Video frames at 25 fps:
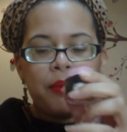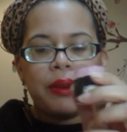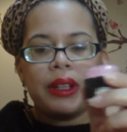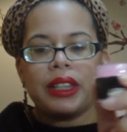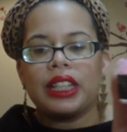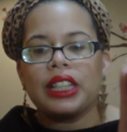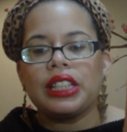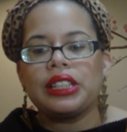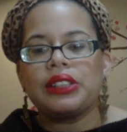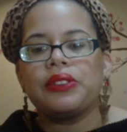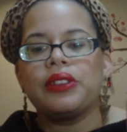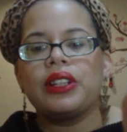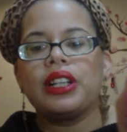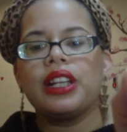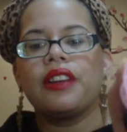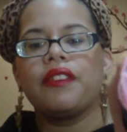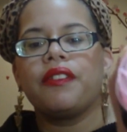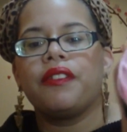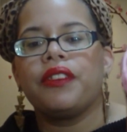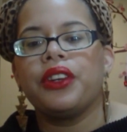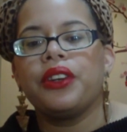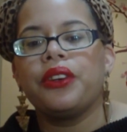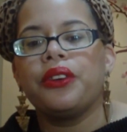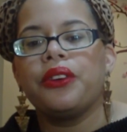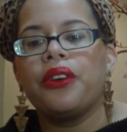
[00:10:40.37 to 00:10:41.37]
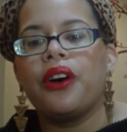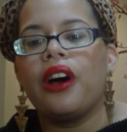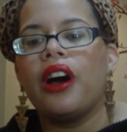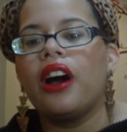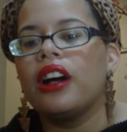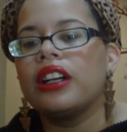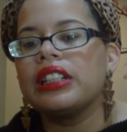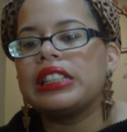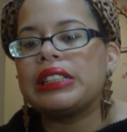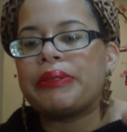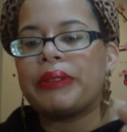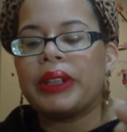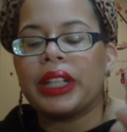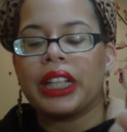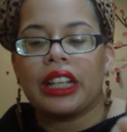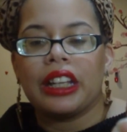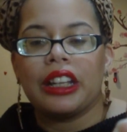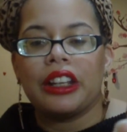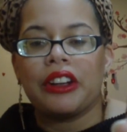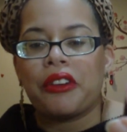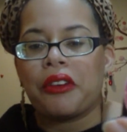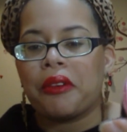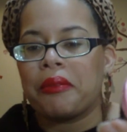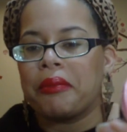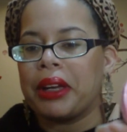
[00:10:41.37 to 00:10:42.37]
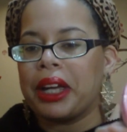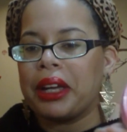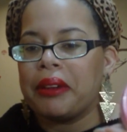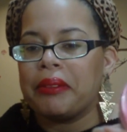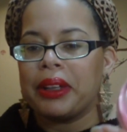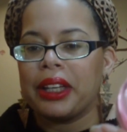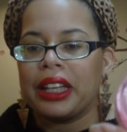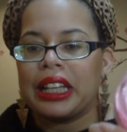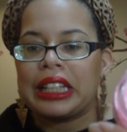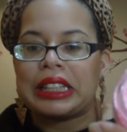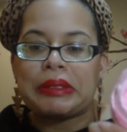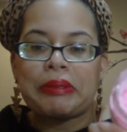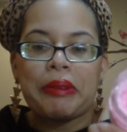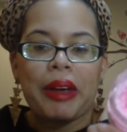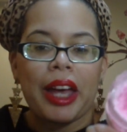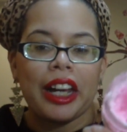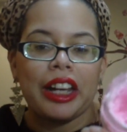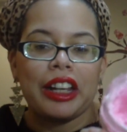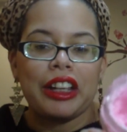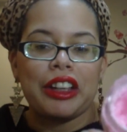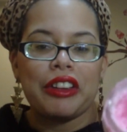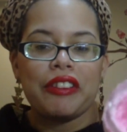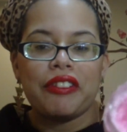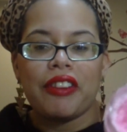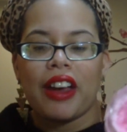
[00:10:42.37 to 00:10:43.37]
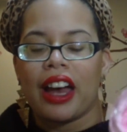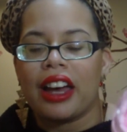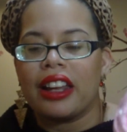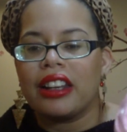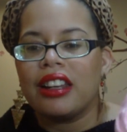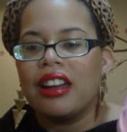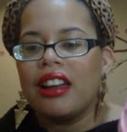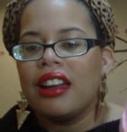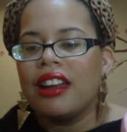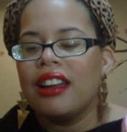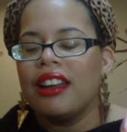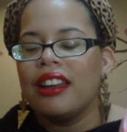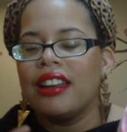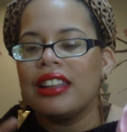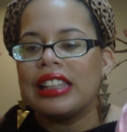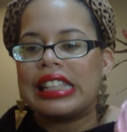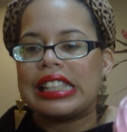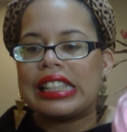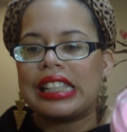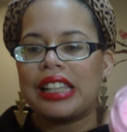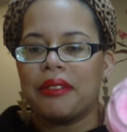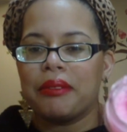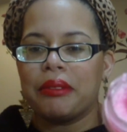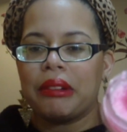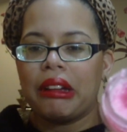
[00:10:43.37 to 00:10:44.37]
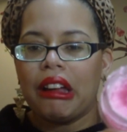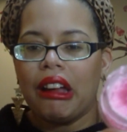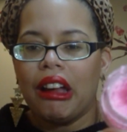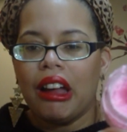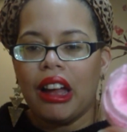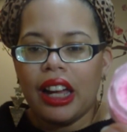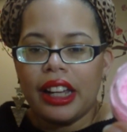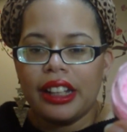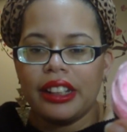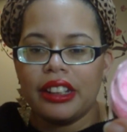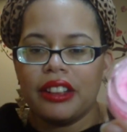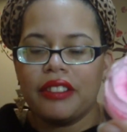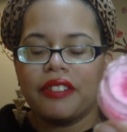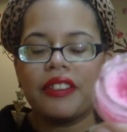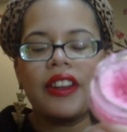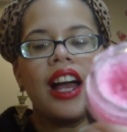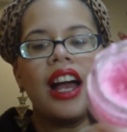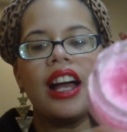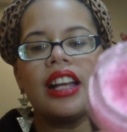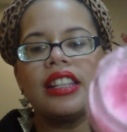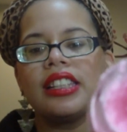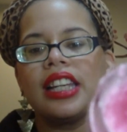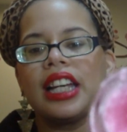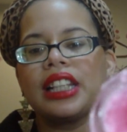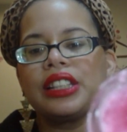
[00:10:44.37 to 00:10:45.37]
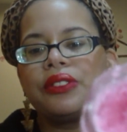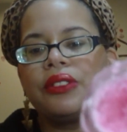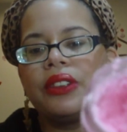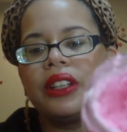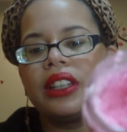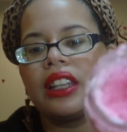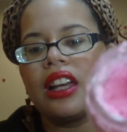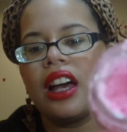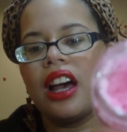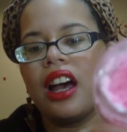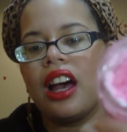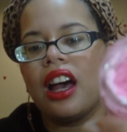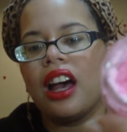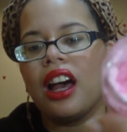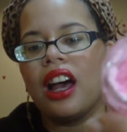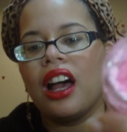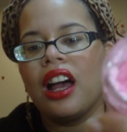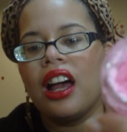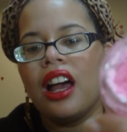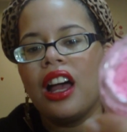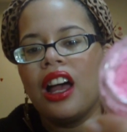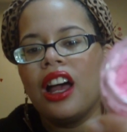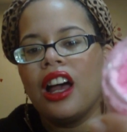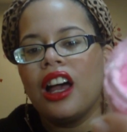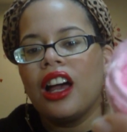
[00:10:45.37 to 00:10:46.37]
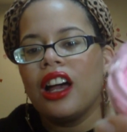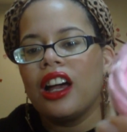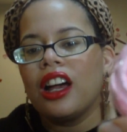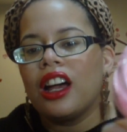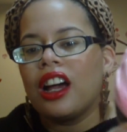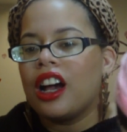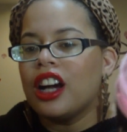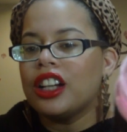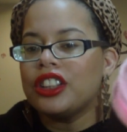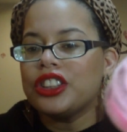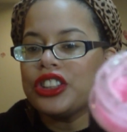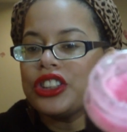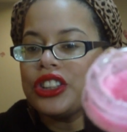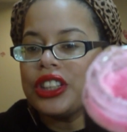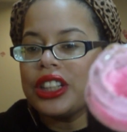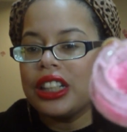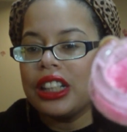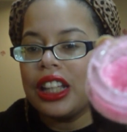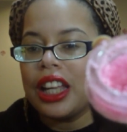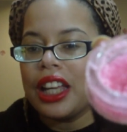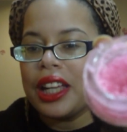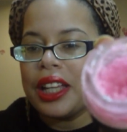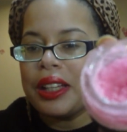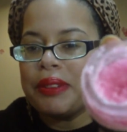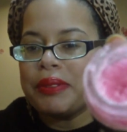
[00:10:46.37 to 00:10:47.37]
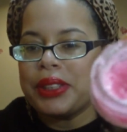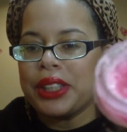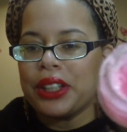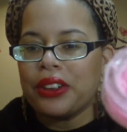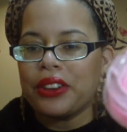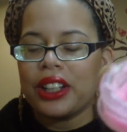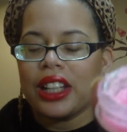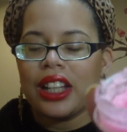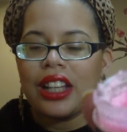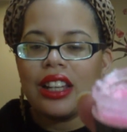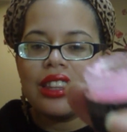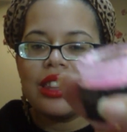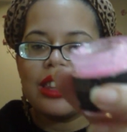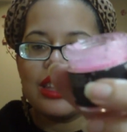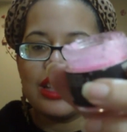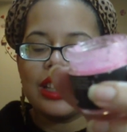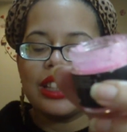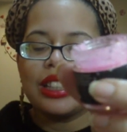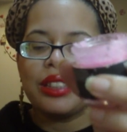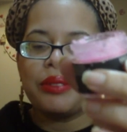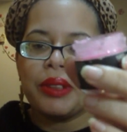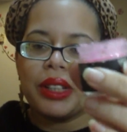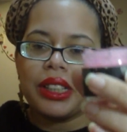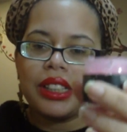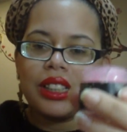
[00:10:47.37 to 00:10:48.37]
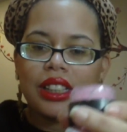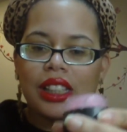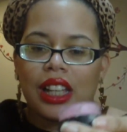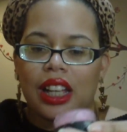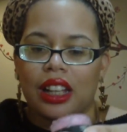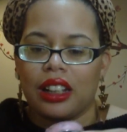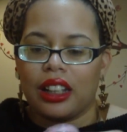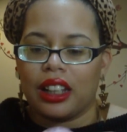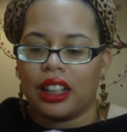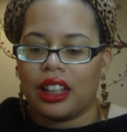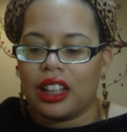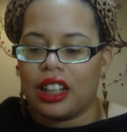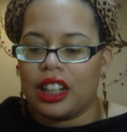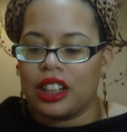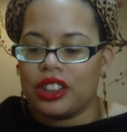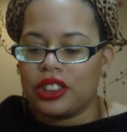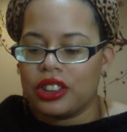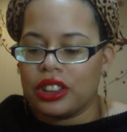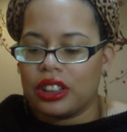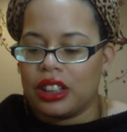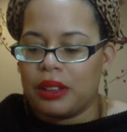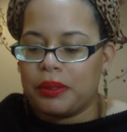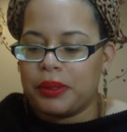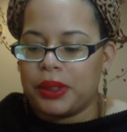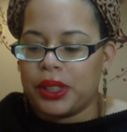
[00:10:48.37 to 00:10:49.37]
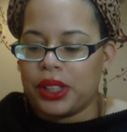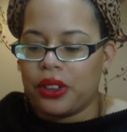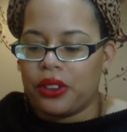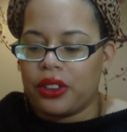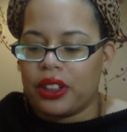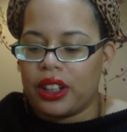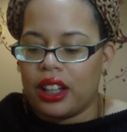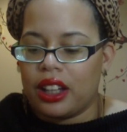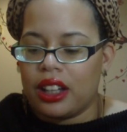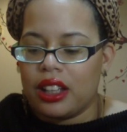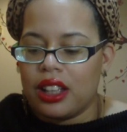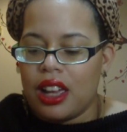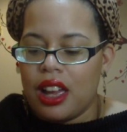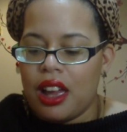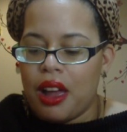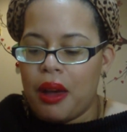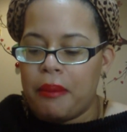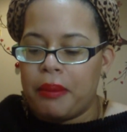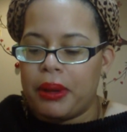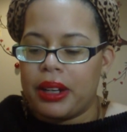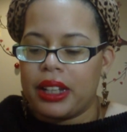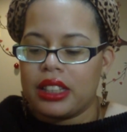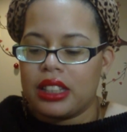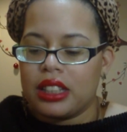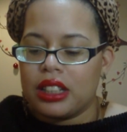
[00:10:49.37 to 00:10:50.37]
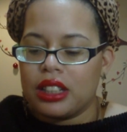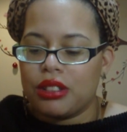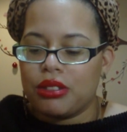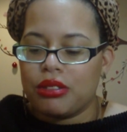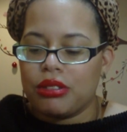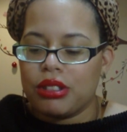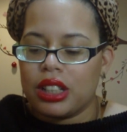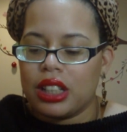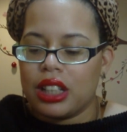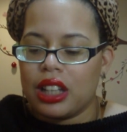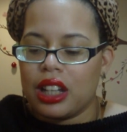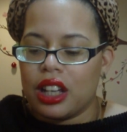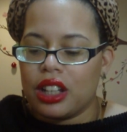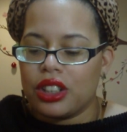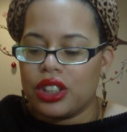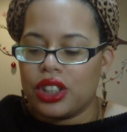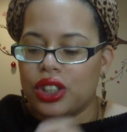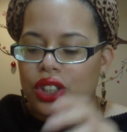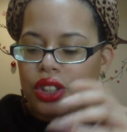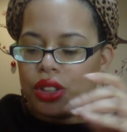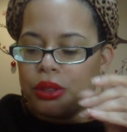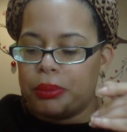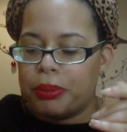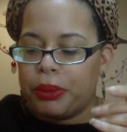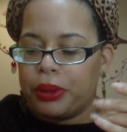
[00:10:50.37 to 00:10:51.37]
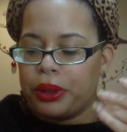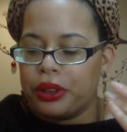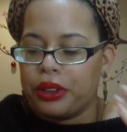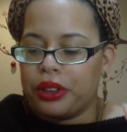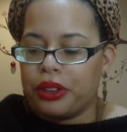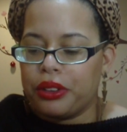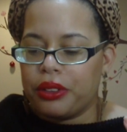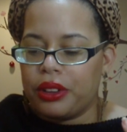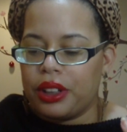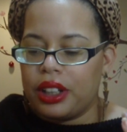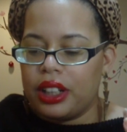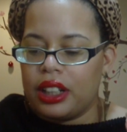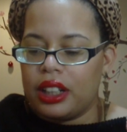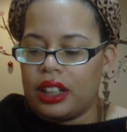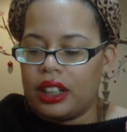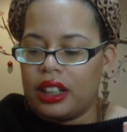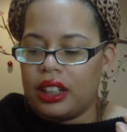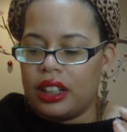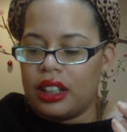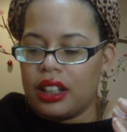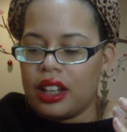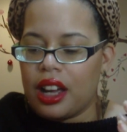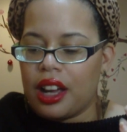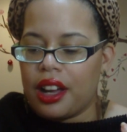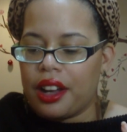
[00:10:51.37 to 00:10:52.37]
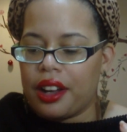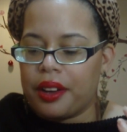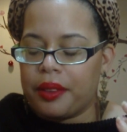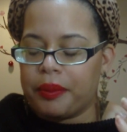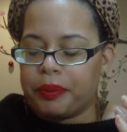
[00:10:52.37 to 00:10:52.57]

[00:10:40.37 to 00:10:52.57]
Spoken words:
But this one, if you are Dominican or maybe Hispanic, you've had some kind of contact with Country Club soda. This smells exactly like a Country Club soda, but it's just really a super gritty